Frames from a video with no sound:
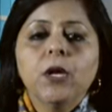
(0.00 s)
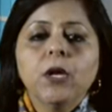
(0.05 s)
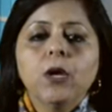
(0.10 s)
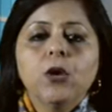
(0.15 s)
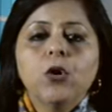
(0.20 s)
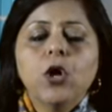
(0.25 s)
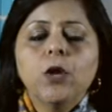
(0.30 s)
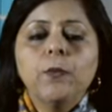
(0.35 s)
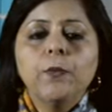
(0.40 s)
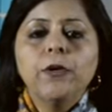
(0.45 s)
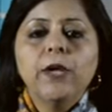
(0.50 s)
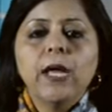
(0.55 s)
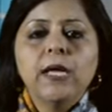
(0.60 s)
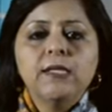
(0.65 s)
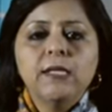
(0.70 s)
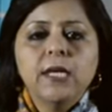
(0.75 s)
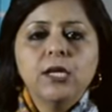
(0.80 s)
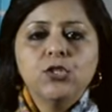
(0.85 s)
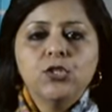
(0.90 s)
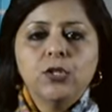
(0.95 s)

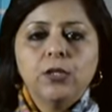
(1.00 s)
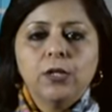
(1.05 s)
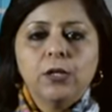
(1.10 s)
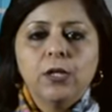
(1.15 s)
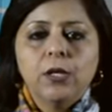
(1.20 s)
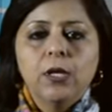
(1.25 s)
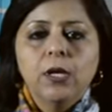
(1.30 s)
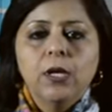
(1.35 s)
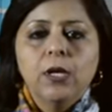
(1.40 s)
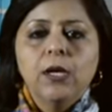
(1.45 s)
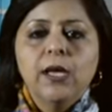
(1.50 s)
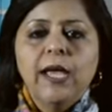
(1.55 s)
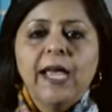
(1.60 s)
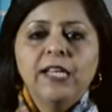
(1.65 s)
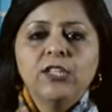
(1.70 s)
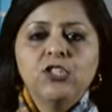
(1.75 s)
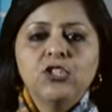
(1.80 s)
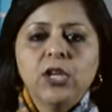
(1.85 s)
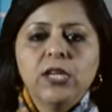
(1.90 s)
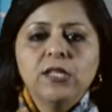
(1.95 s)
Corporization.
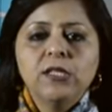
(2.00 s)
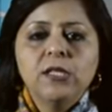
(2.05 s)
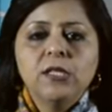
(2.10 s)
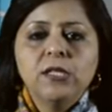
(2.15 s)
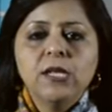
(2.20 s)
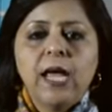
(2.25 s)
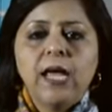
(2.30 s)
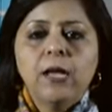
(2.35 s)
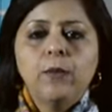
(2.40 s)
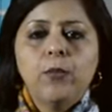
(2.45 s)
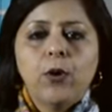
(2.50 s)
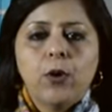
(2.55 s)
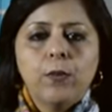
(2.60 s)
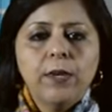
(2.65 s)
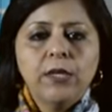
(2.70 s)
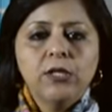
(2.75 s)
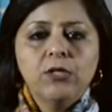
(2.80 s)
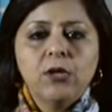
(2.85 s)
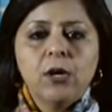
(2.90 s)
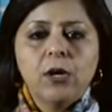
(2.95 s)
Exchanges like
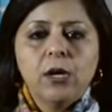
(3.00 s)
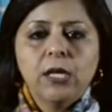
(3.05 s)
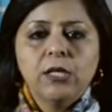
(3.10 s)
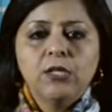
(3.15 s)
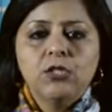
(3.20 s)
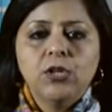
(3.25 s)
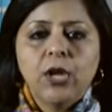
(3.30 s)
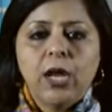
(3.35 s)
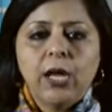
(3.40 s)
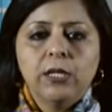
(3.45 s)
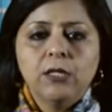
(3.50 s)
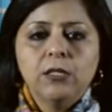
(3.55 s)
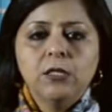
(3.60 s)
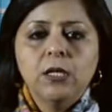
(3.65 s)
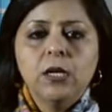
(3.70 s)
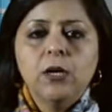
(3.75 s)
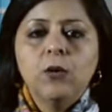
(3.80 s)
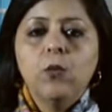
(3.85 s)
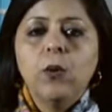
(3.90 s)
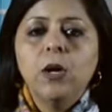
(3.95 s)
Bombay Stock Exchange
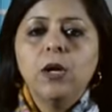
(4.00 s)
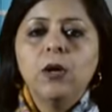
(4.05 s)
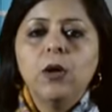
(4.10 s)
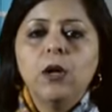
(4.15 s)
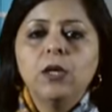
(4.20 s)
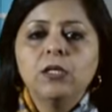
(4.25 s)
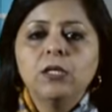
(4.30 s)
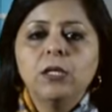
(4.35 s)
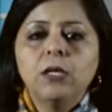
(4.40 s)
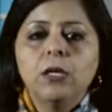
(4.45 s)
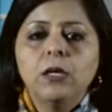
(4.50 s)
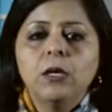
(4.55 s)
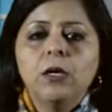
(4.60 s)
were not a